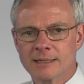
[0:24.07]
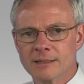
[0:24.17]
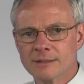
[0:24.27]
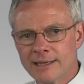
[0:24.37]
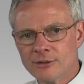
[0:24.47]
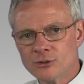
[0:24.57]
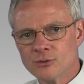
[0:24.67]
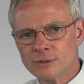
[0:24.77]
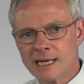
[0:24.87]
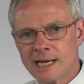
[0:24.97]
The latter
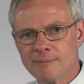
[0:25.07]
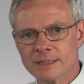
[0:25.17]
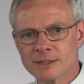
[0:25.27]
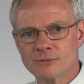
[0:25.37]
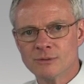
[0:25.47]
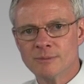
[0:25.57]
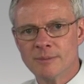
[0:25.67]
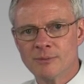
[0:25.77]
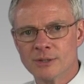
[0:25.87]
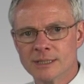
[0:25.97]
two topics will
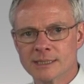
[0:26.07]
be put